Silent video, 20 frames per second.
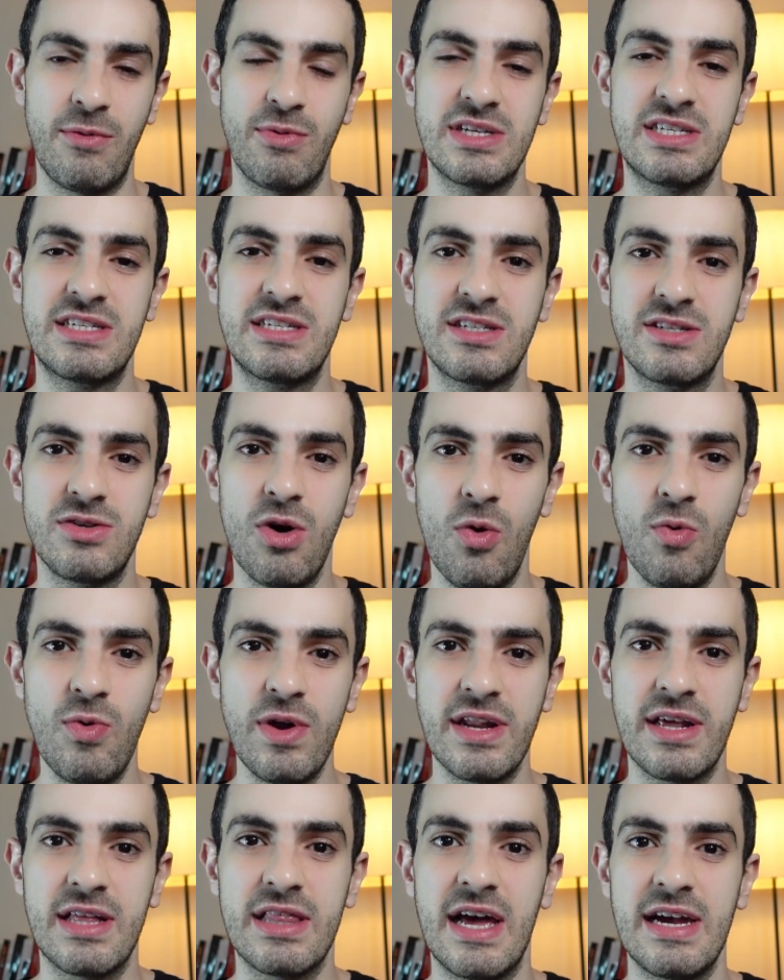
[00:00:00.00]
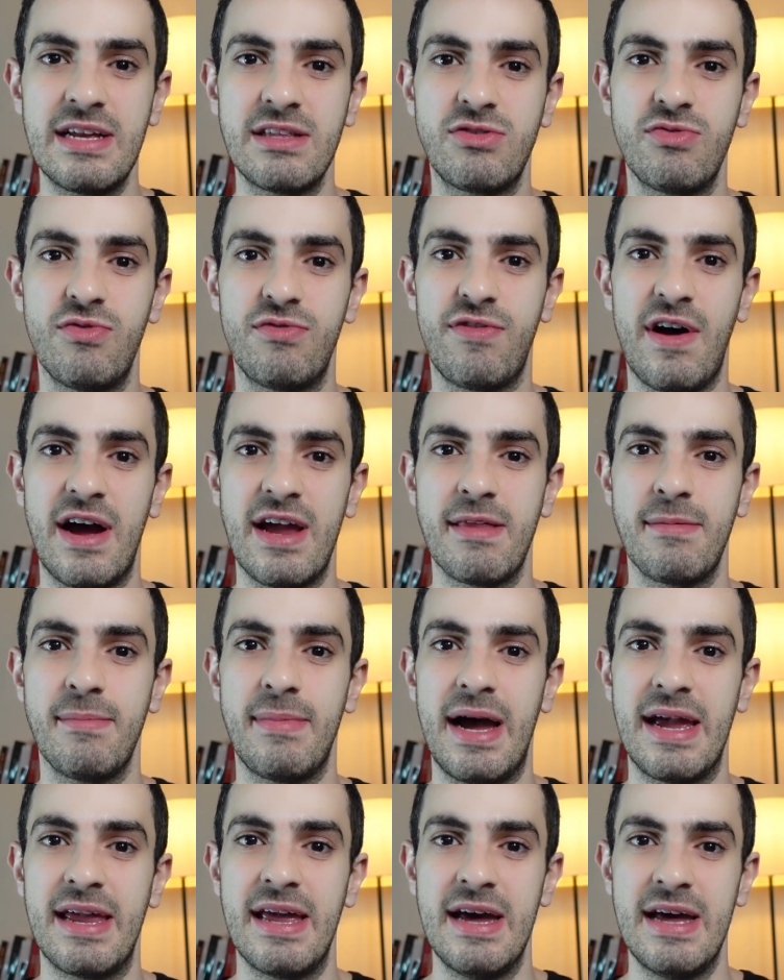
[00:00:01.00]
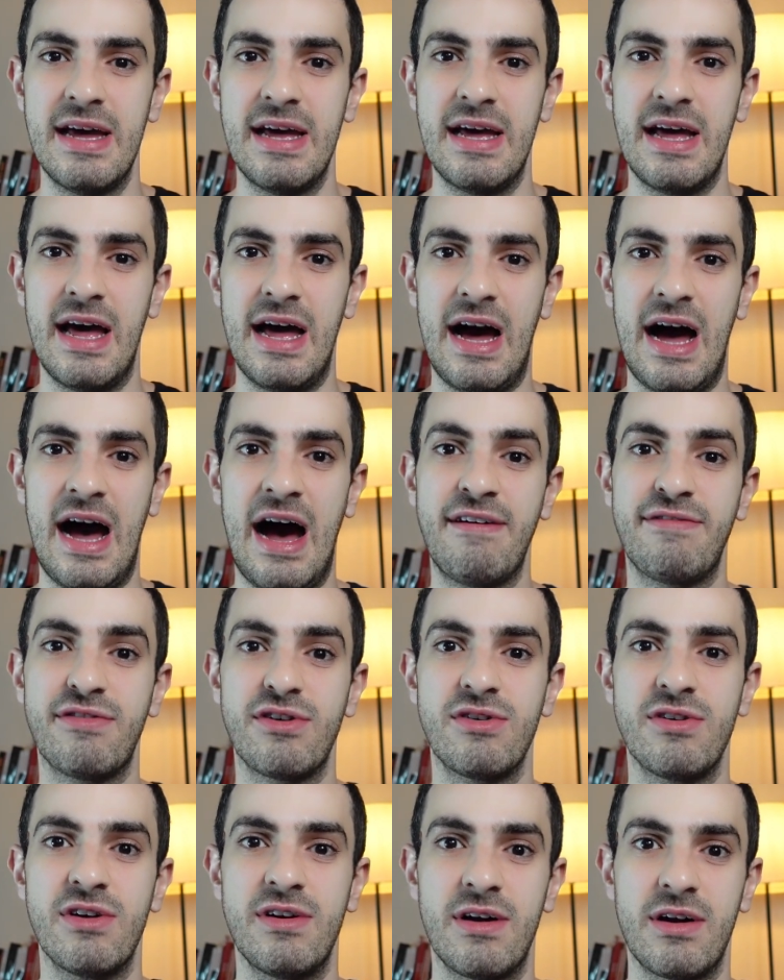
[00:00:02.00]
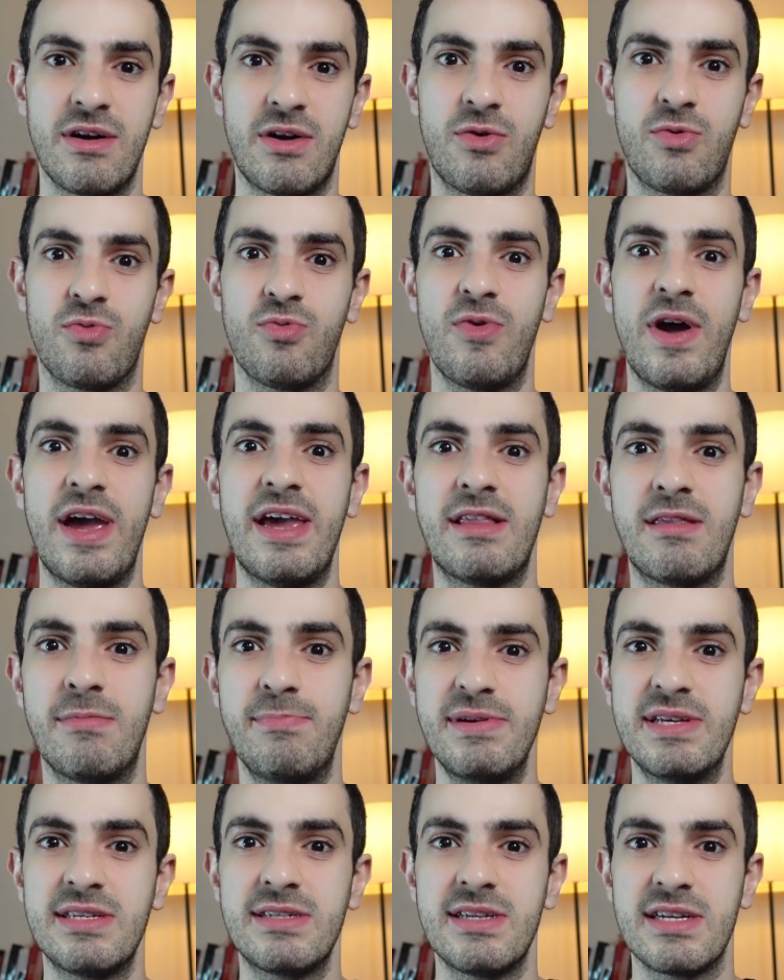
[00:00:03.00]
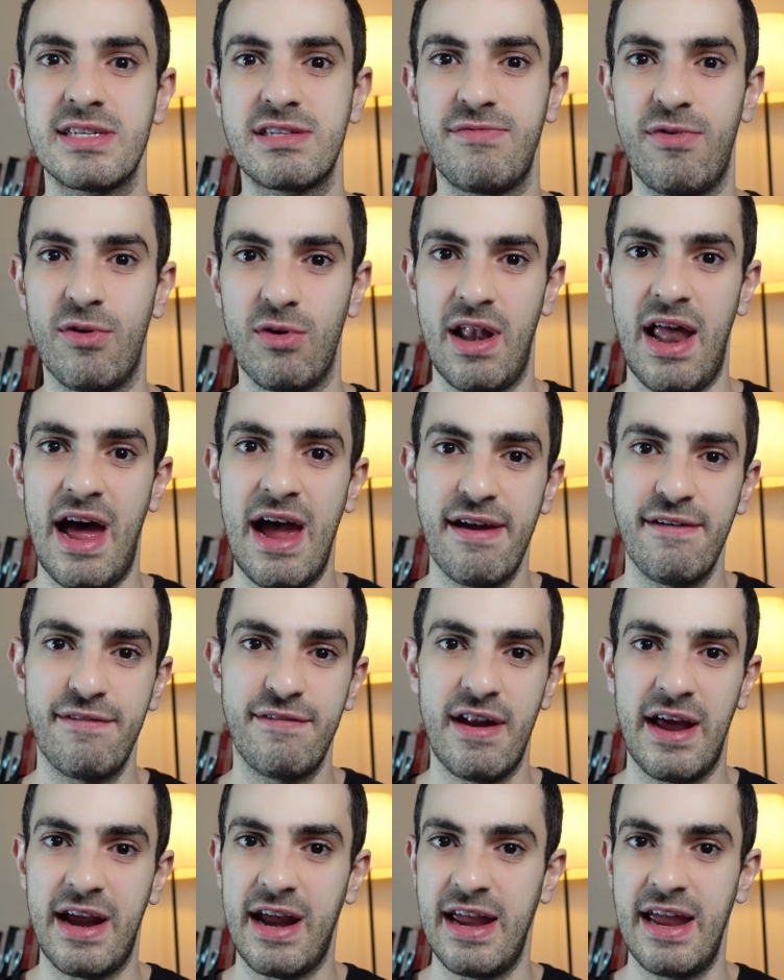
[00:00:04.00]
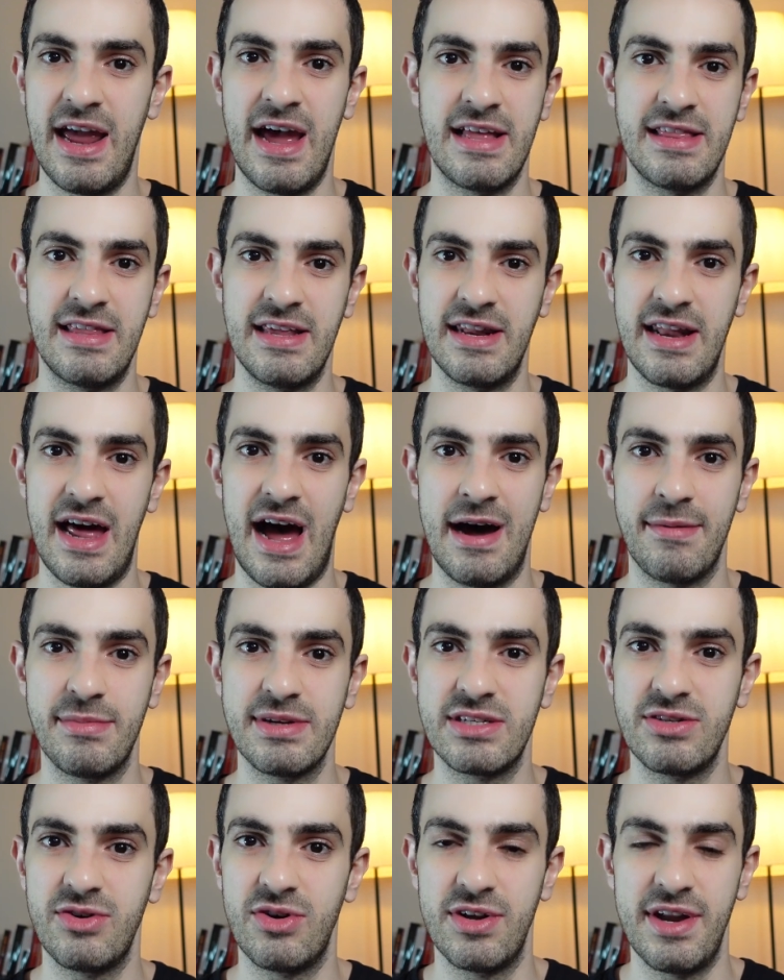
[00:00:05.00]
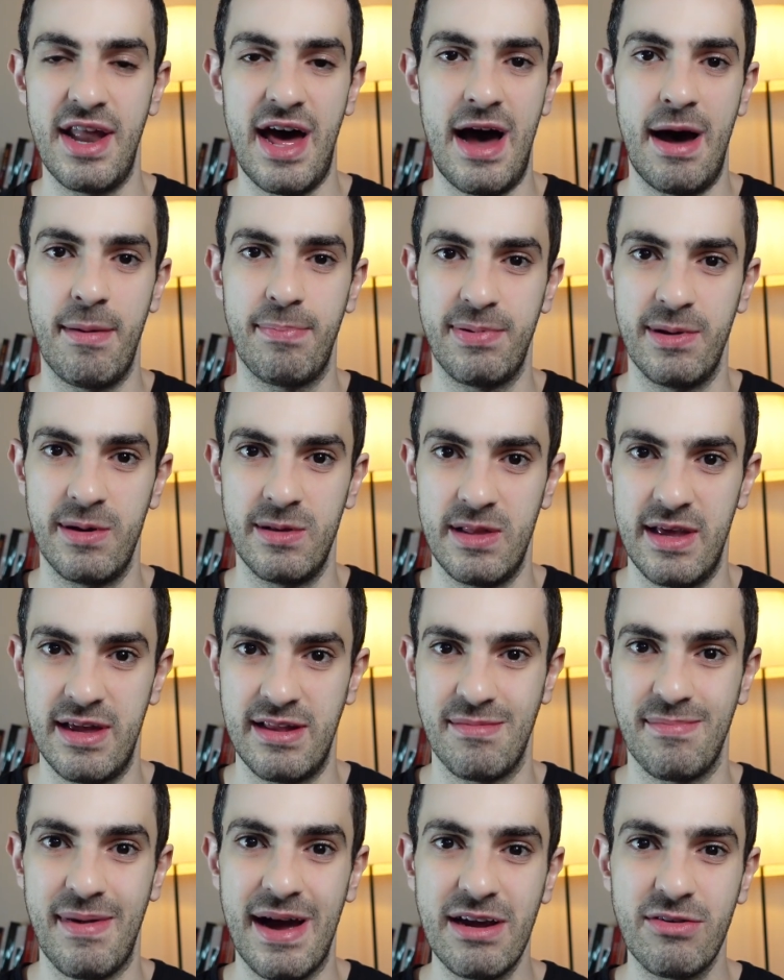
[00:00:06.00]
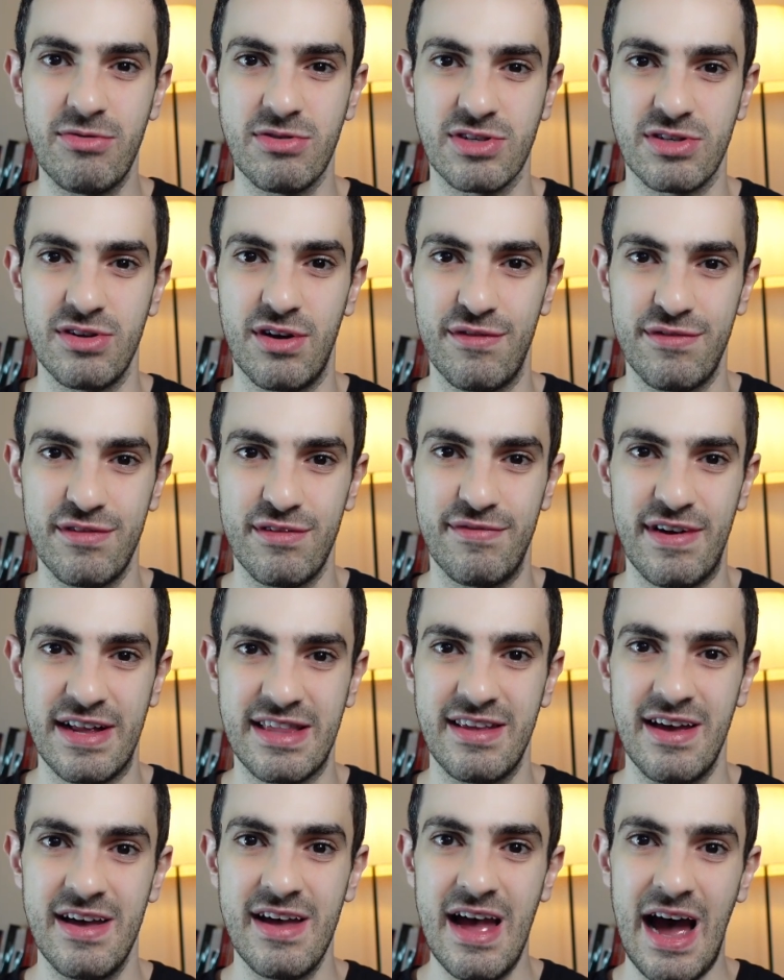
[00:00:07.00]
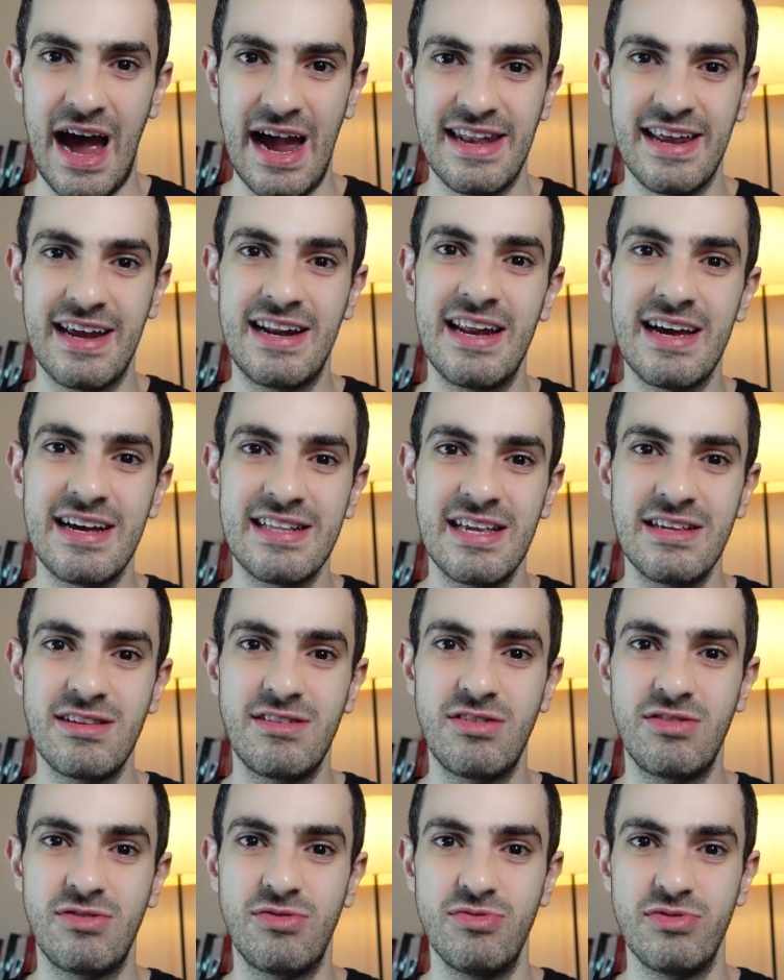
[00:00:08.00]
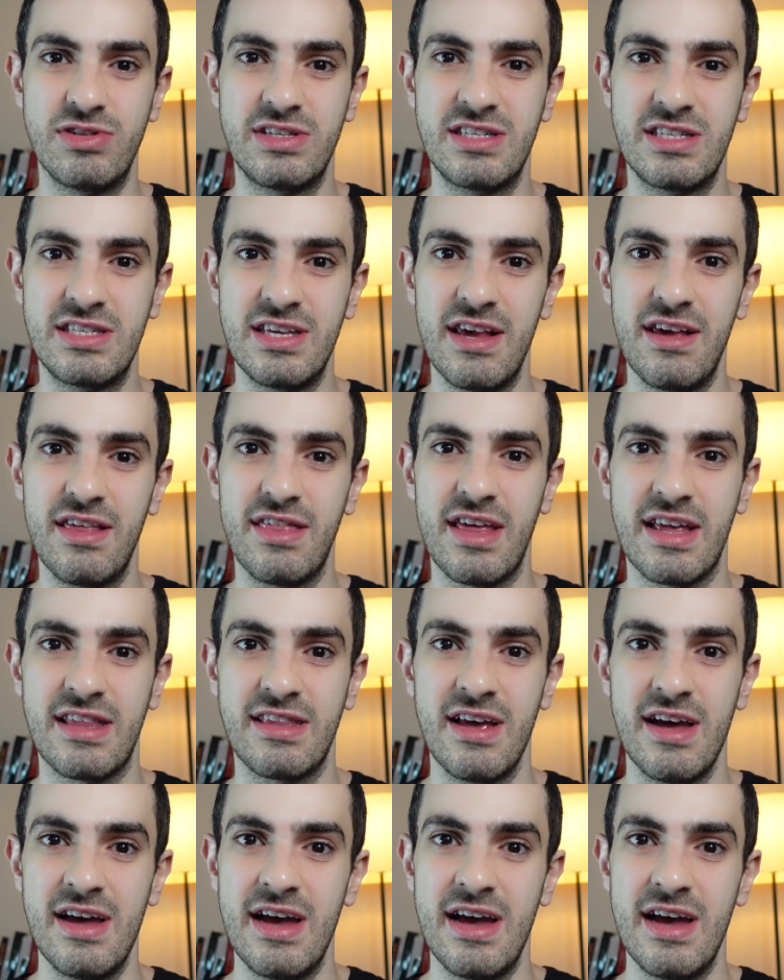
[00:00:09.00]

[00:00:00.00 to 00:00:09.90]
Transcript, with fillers: was so inclined to find my other great business for life like I had in Amazon, Apple and Microsoft, but I neglected to see that